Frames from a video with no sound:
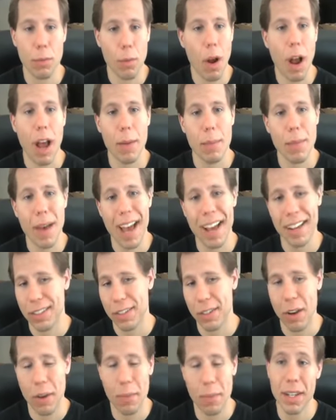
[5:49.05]
Ryback.
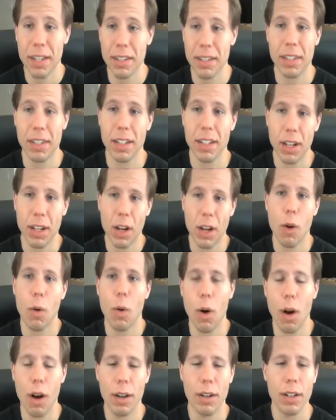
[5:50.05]
So, I mean, it's going to go
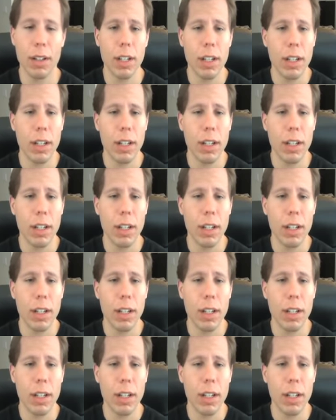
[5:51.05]
on